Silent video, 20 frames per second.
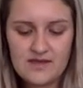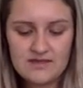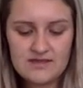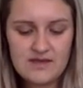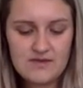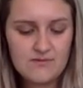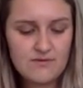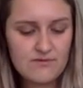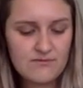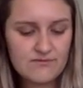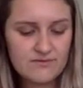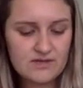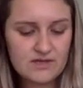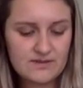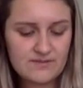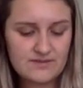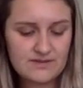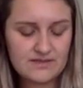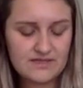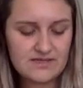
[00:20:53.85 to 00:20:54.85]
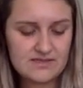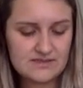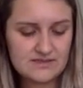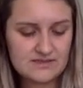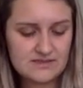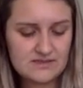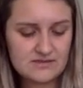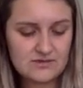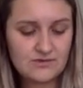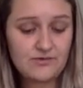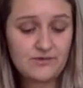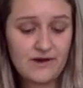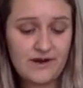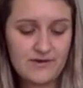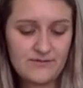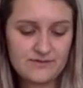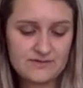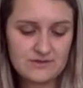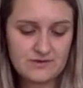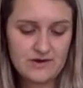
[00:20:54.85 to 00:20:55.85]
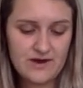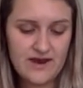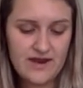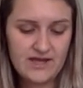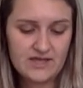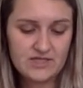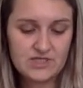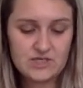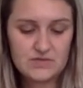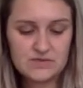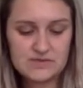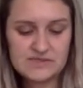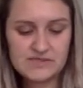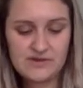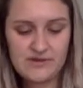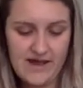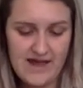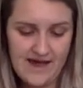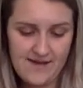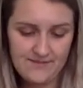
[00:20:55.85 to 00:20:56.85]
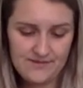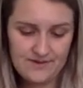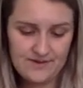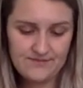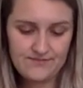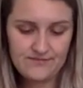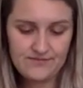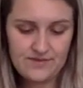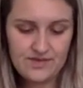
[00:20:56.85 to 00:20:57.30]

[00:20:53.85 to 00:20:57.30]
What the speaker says: They were really pleased. Gran was crying. She was so happy.